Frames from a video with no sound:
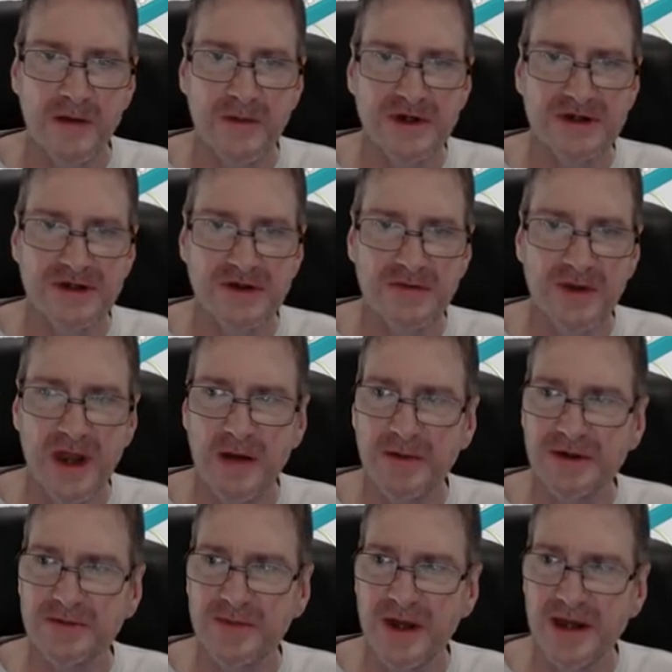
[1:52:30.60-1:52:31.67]
And we should be
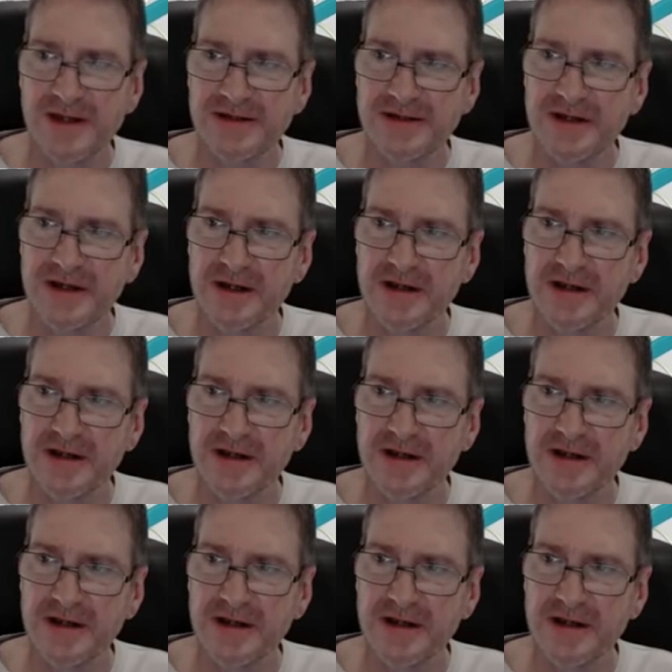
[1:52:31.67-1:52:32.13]
able to paste it